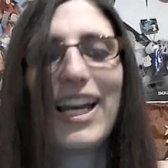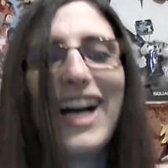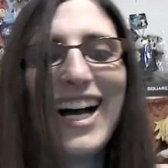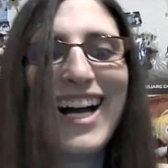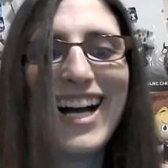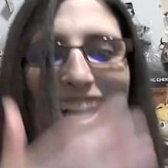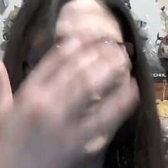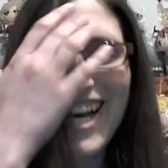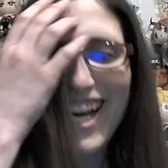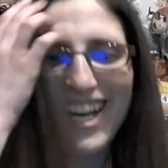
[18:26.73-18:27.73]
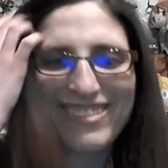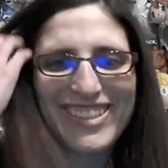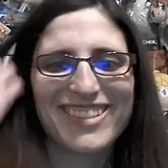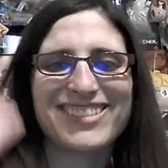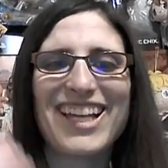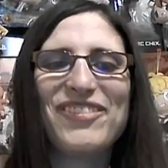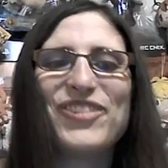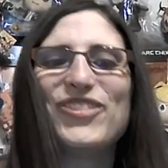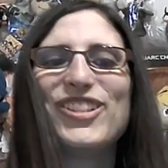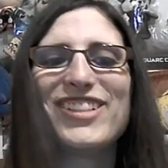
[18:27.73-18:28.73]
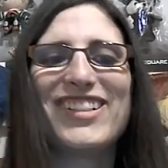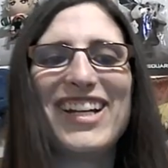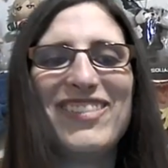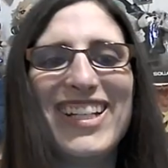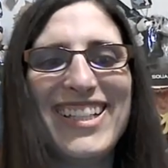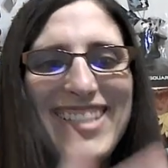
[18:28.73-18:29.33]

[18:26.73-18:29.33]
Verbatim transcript: what are you laughing for, Grandma?